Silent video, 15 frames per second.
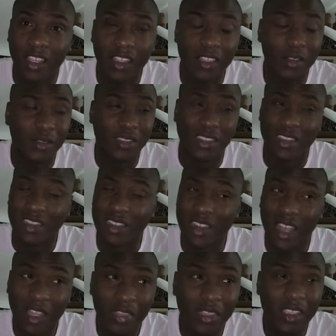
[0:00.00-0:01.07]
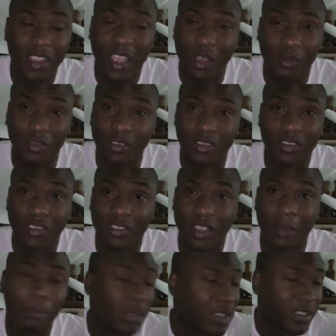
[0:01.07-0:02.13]
else
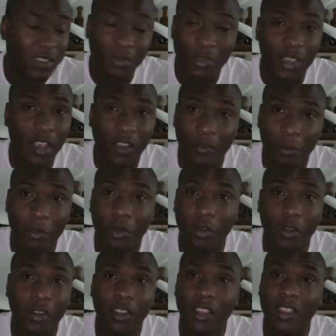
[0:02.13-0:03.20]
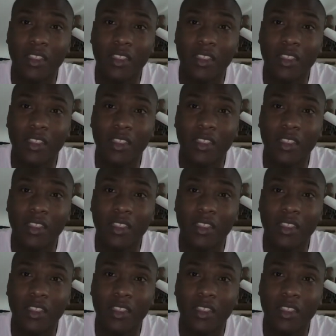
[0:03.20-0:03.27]
that pisses me off more